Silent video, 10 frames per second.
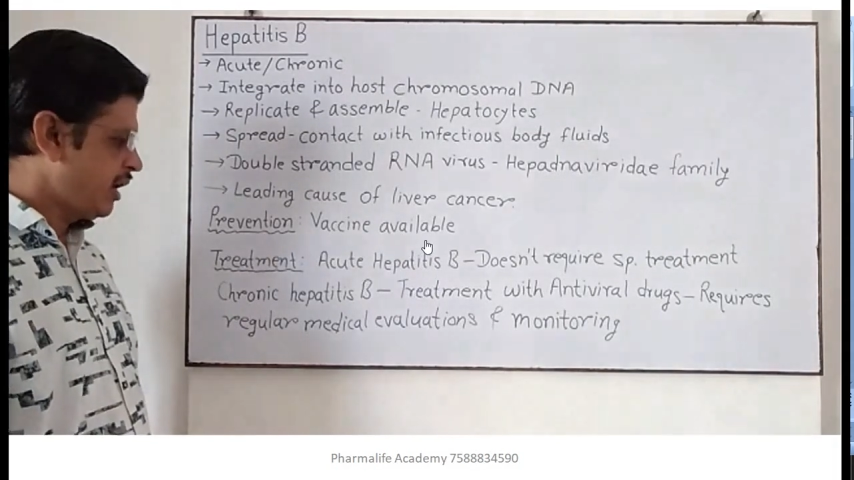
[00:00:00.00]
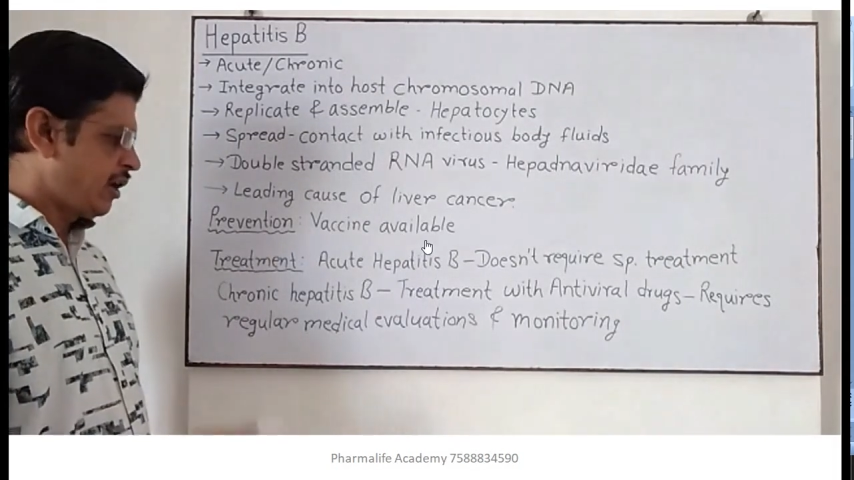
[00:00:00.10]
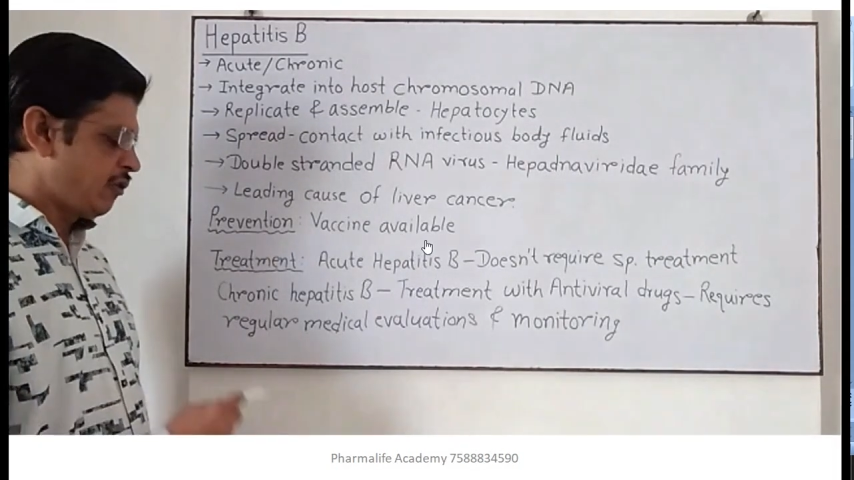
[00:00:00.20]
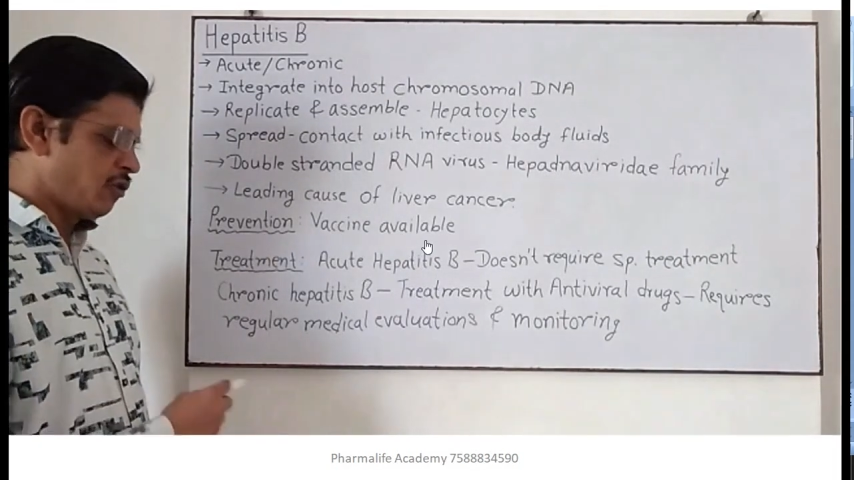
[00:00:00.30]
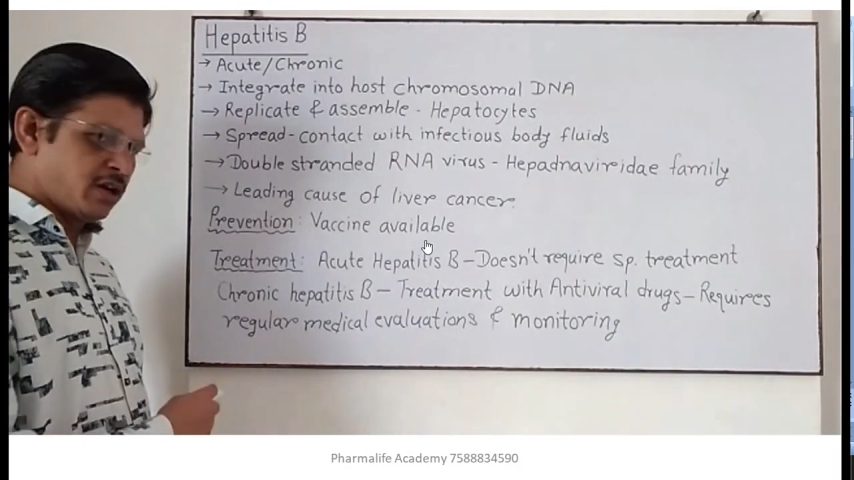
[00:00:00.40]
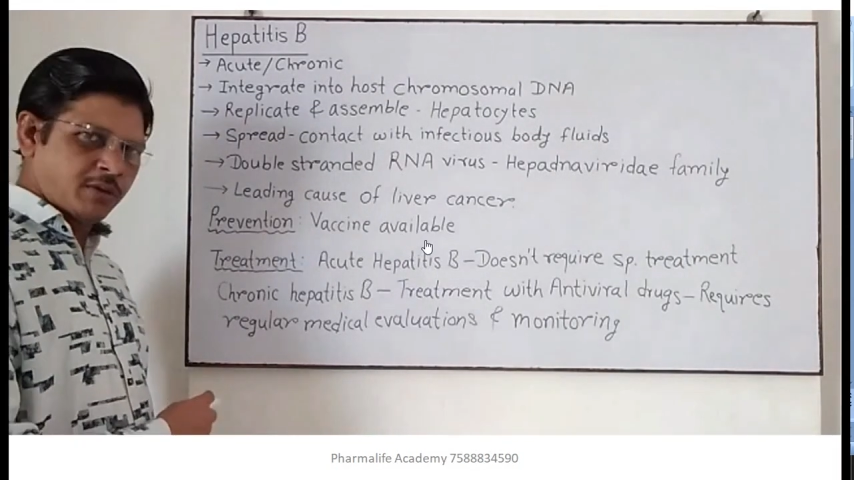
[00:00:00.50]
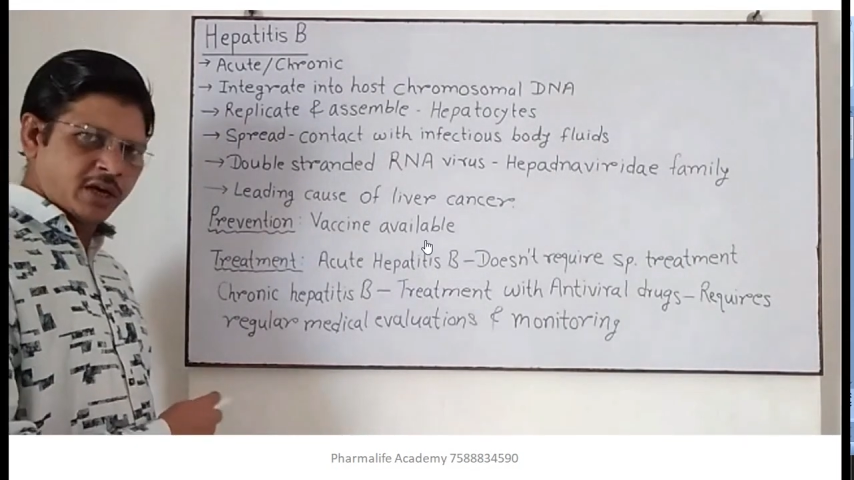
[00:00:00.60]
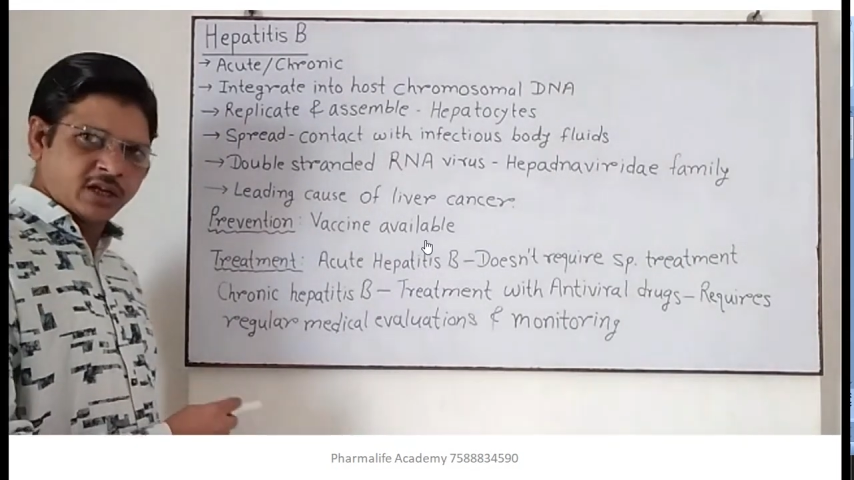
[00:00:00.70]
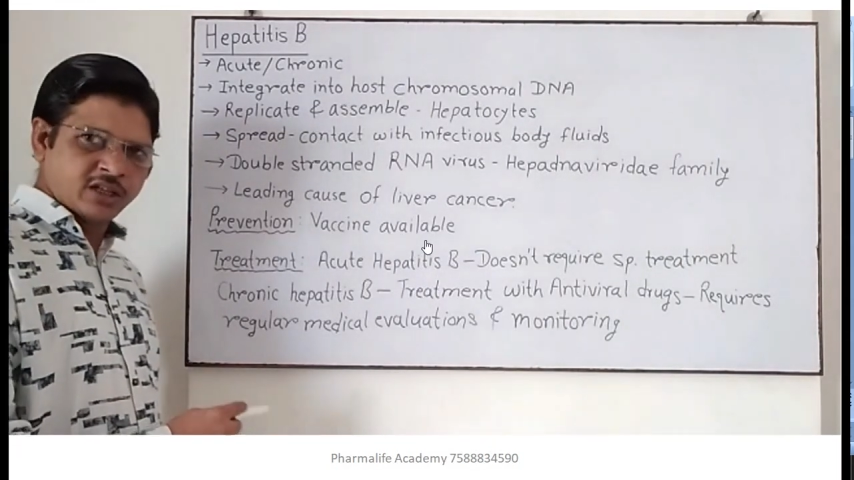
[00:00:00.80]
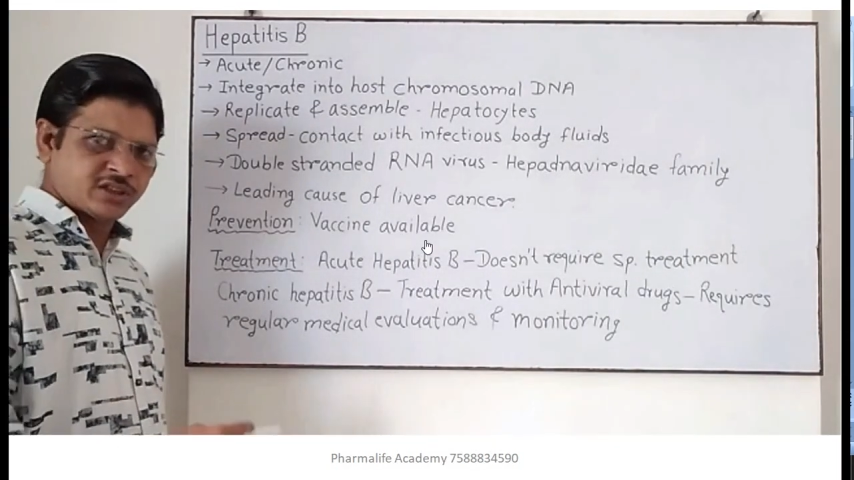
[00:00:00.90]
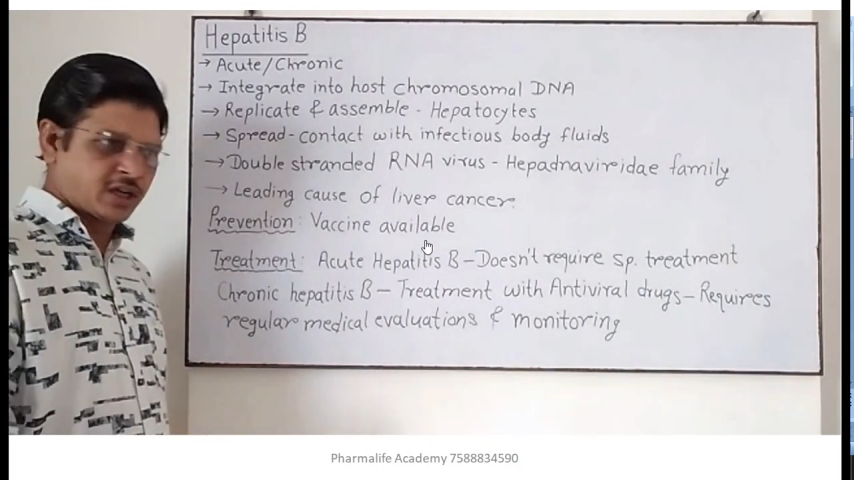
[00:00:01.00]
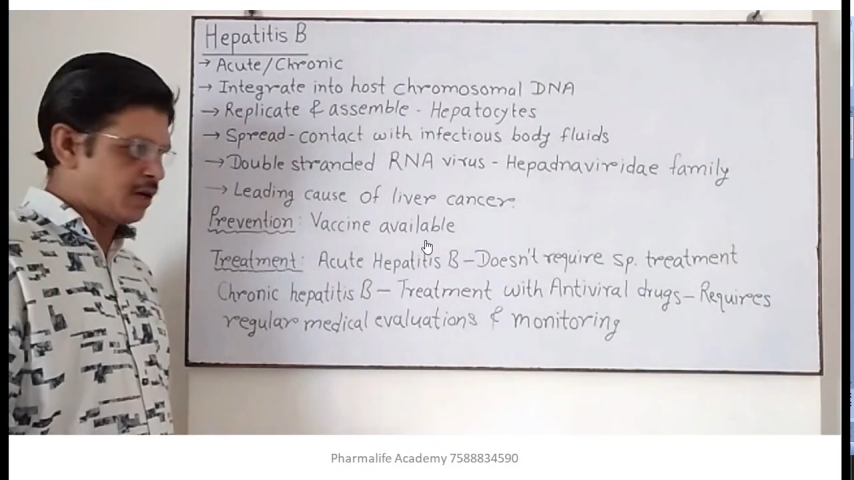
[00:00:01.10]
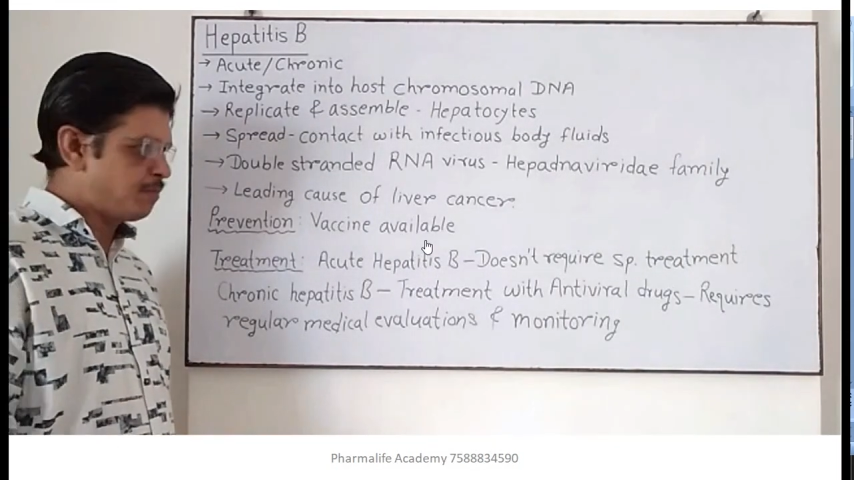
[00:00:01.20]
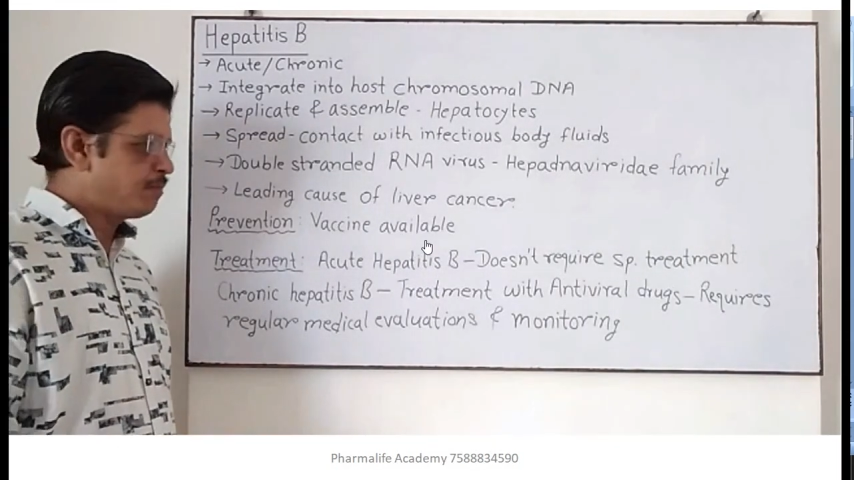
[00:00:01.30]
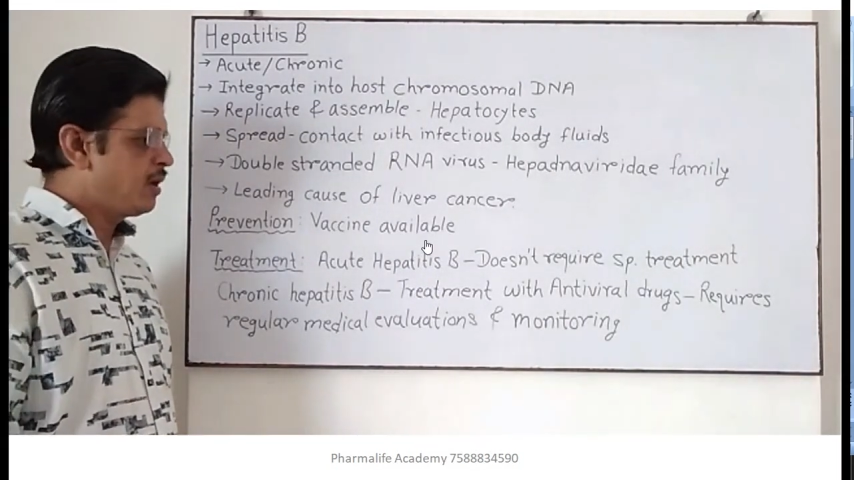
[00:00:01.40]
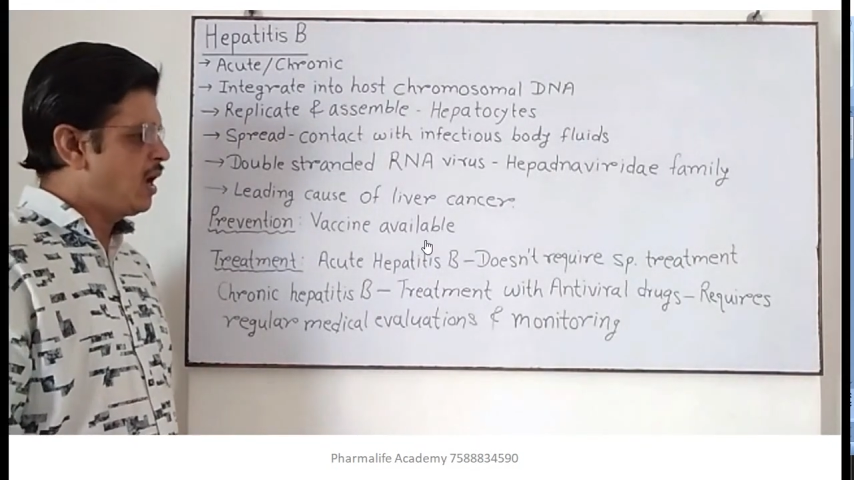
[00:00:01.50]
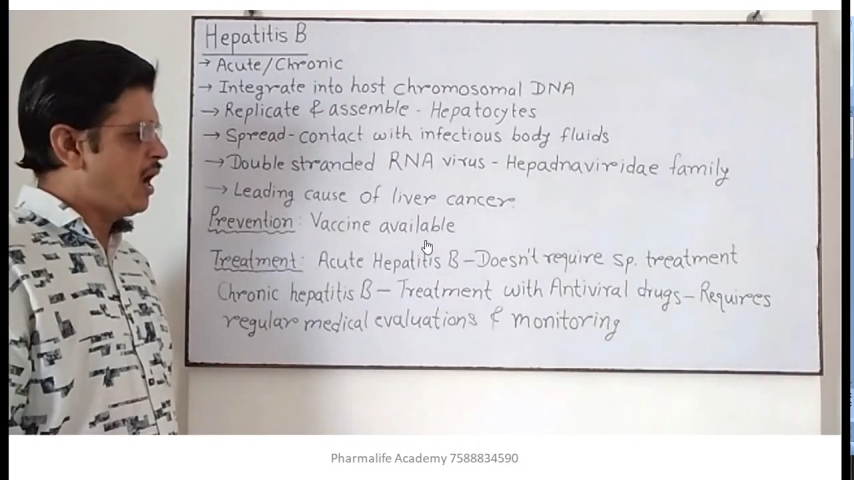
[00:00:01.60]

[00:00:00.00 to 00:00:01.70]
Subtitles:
regular medical checkup